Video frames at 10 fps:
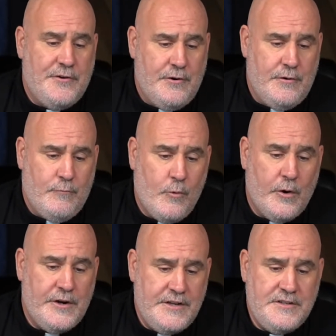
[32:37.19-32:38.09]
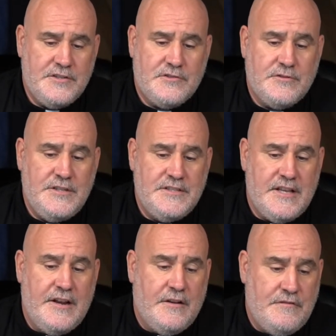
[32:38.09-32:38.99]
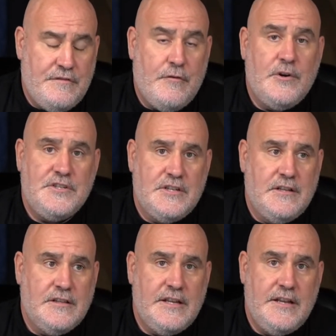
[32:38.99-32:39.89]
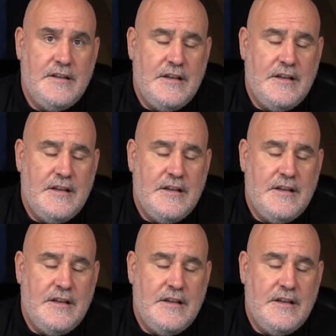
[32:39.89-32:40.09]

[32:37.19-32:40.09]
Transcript: her war industries, and unfortunately,